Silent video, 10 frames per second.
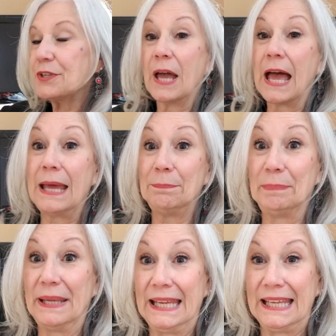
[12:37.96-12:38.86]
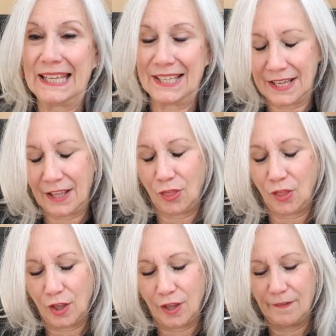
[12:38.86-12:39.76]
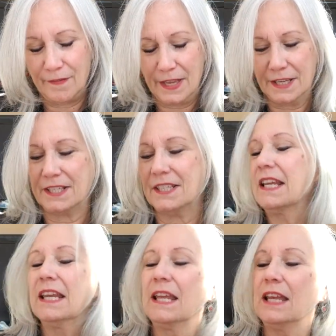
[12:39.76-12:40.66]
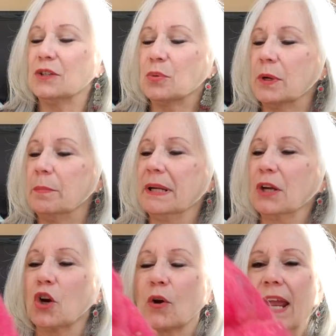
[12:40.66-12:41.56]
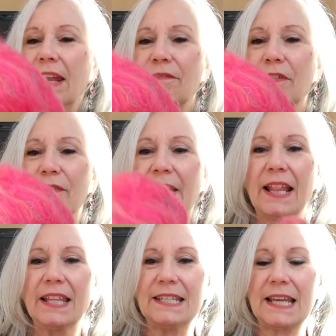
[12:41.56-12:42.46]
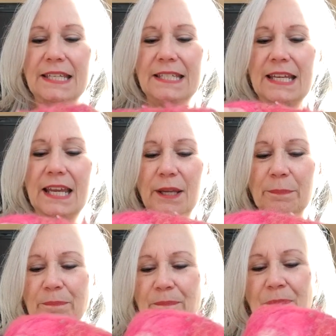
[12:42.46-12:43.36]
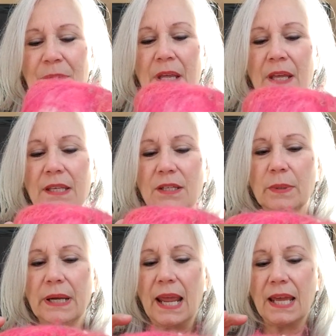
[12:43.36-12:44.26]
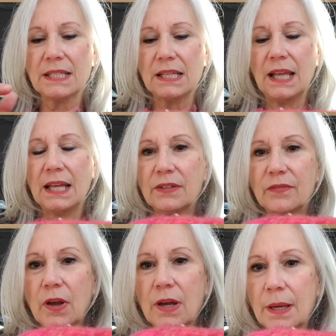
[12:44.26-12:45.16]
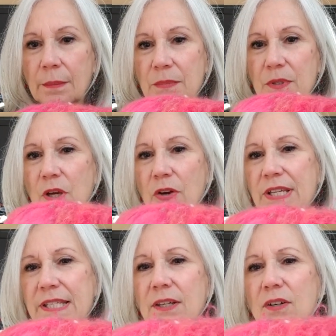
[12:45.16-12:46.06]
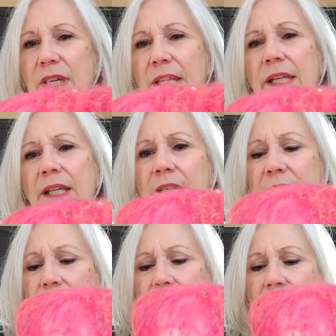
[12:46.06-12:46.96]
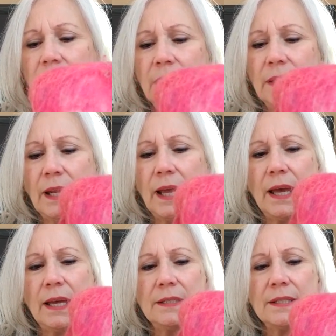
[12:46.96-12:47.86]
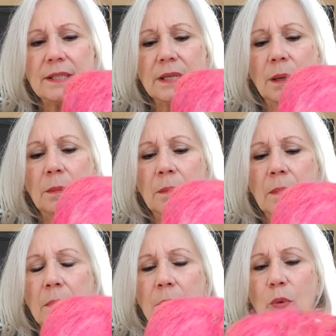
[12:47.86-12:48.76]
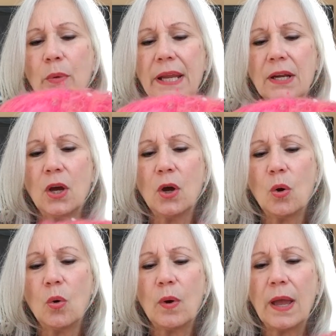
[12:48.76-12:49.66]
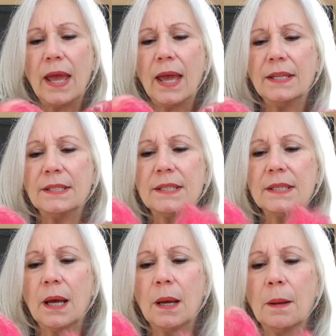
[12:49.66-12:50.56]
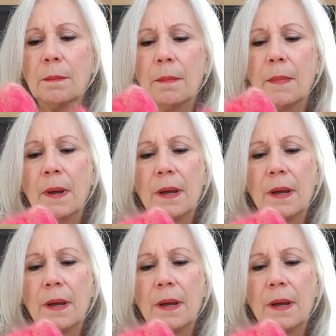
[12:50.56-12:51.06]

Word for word: a hot pink. I love this. This would have been great for Valentine's Day. This one has a lot of um, sari silk in it. It has some merino and some